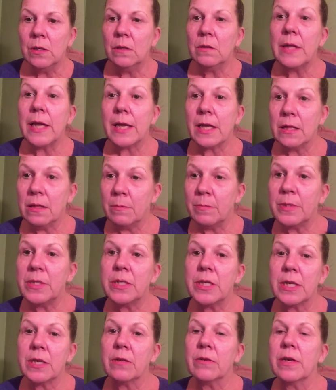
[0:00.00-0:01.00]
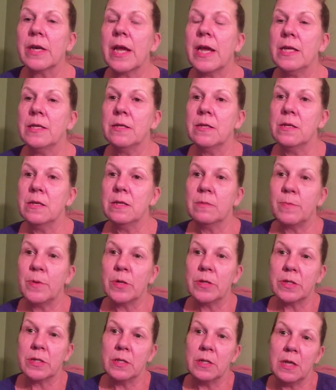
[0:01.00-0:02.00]
like in the particular case of this
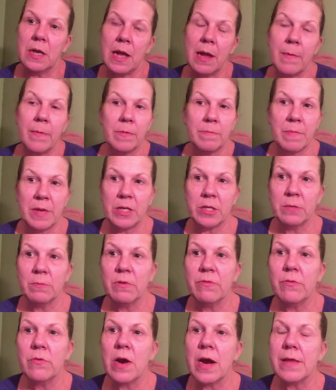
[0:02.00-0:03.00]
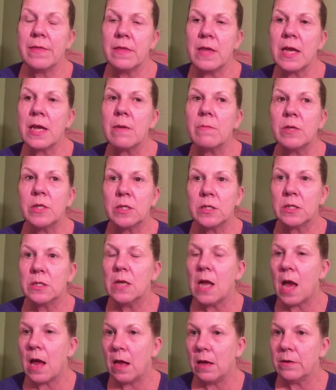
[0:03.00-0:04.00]
person that I mentioned before, I think it was just
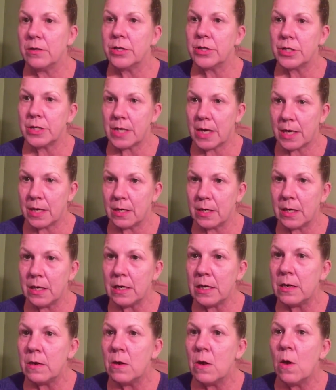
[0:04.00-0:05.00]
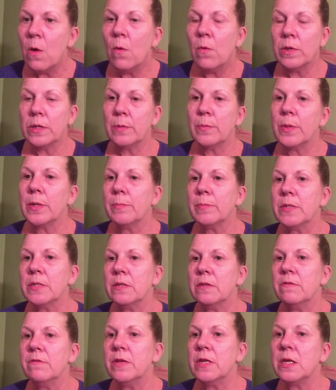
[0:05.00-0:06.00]
not understanding what the purpose
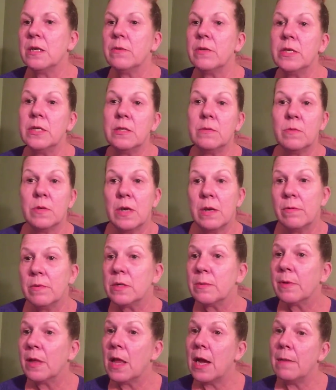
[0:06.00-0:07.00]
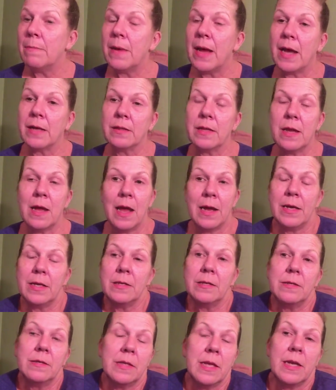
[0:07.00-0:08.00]
of the video is. When I replied back, they
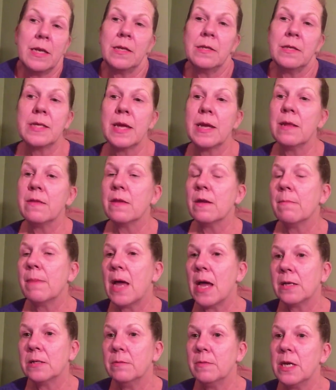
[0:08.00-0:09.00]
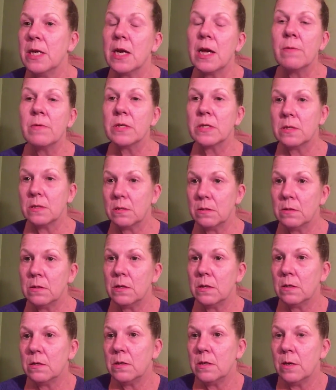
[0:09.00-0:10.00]
didn't say anything back to me, and I was,
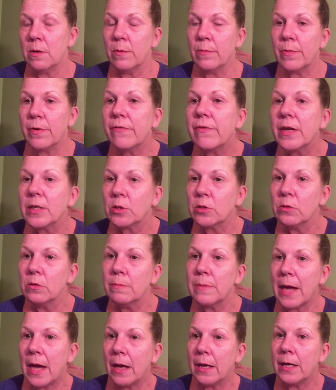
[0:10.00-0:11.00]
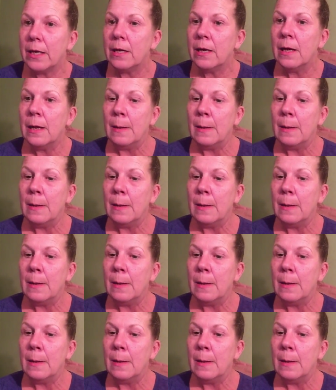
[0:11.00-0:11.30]
you know, professional about it.